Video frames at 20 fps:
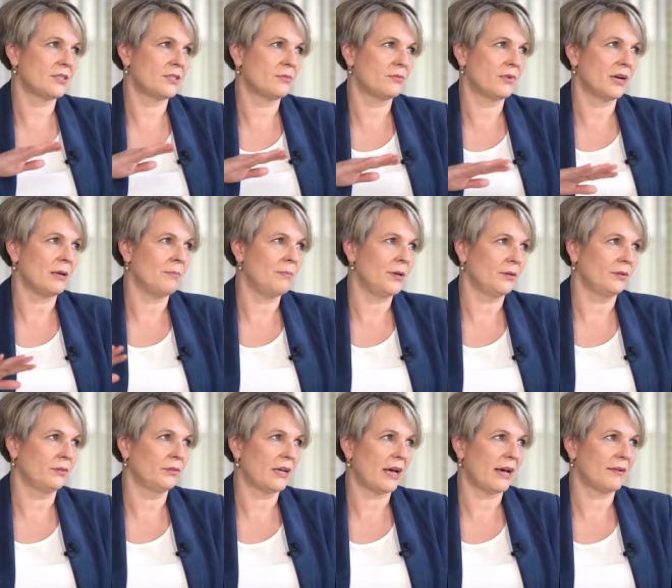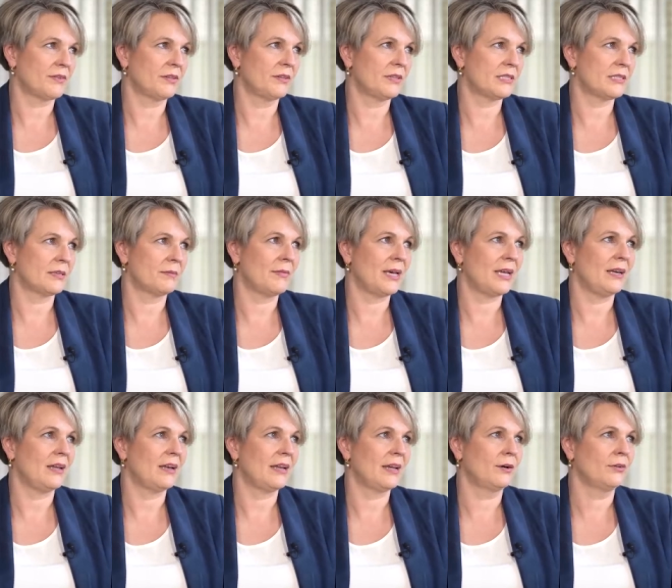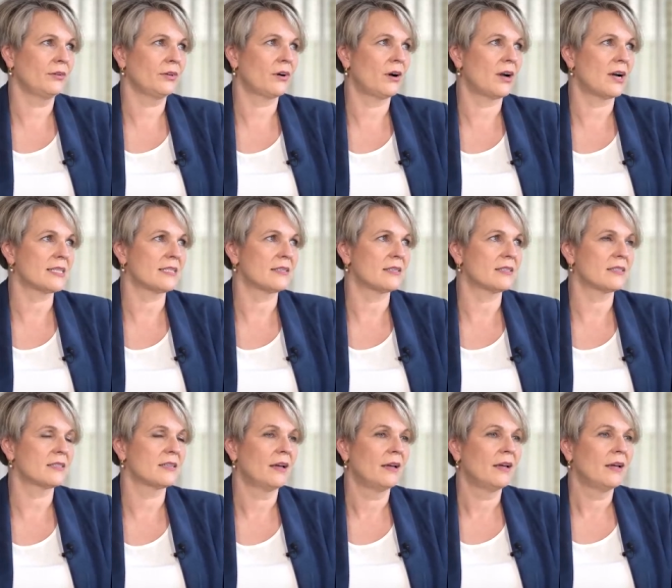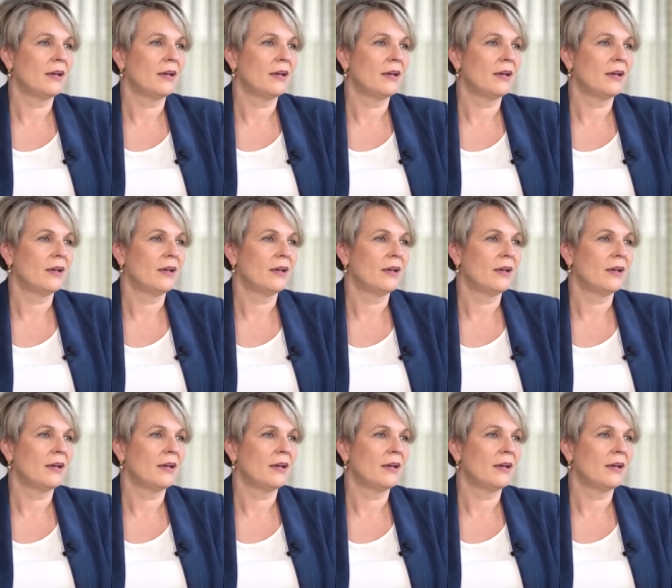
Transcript: to rebuild after this immediate health crisis